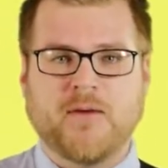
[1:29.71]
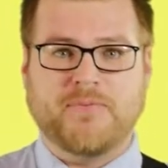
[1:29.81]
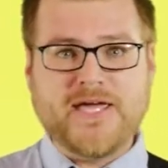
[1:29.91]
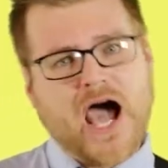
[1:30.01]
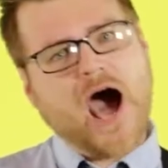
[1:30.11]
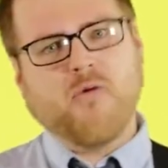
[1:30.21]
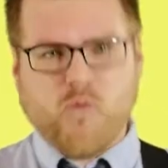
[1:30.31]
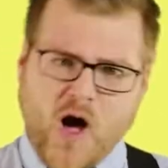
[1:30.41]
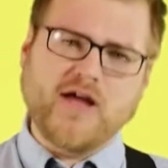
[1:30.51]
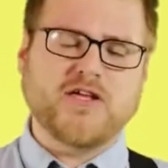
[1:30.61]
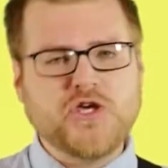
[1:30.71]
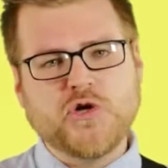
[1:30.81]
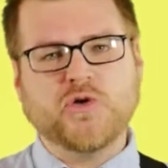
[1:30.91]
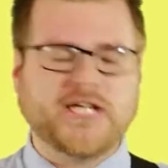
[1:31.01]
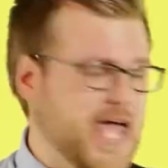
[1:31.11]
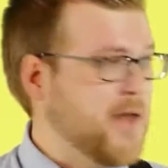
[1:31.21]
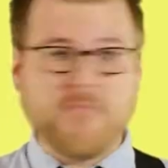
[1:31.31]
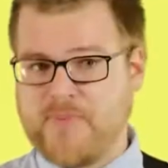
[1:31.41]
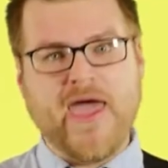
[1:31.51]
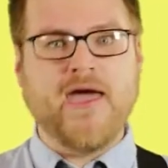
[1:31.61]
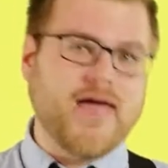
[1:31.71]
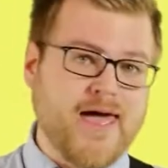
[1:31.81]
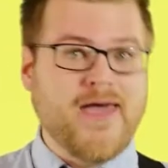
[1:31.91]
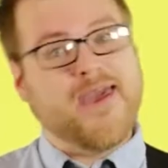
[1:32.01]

beyond what you can bear.